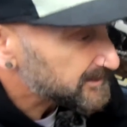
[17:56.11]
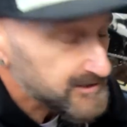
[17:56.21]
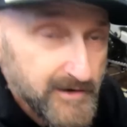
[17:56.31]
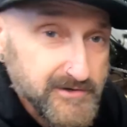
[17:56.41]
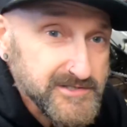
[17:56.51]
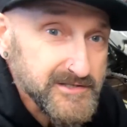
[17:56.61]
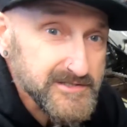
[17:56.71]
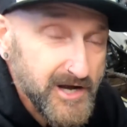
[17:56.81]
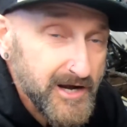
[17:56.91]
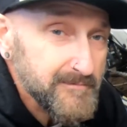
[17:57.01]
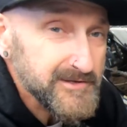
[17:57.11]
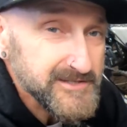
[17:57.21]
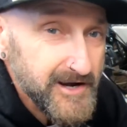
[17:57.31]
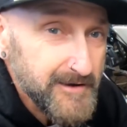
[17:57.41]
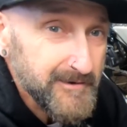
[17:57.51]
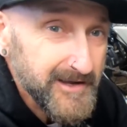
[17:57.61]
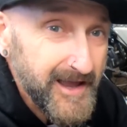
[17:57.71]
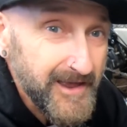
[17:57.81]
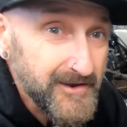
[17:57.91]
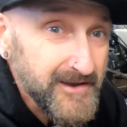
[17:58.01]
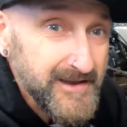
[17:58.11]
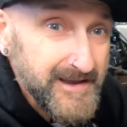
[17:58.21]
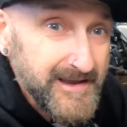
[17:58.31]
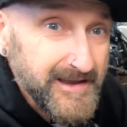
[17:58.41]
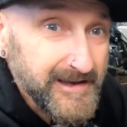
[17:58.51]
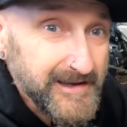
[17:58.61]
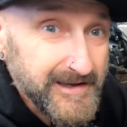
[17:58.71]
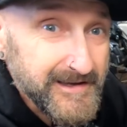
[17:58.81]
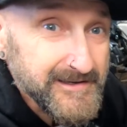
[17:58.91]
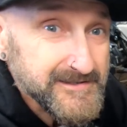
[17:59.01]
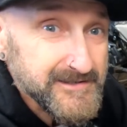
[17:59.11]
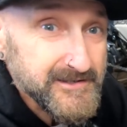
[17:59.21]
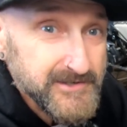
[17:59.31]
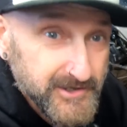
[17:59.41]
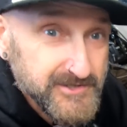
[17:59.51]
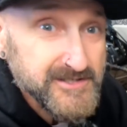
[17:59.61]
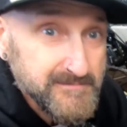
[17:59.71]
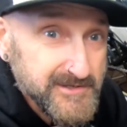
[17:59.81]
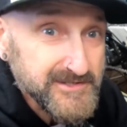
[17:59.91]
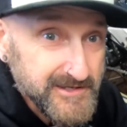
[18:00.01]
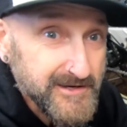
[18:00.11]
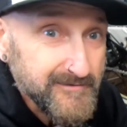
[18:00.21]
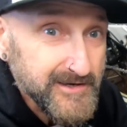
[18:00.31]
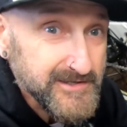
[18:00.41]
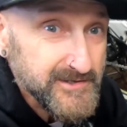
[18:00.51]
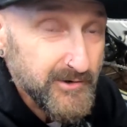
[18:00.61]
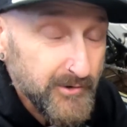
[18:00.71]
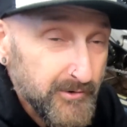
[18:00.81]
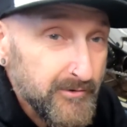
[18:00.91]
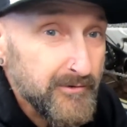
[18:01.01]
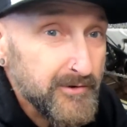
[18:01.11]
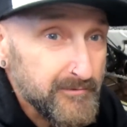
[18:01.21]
noticing time and time again is customer service. All the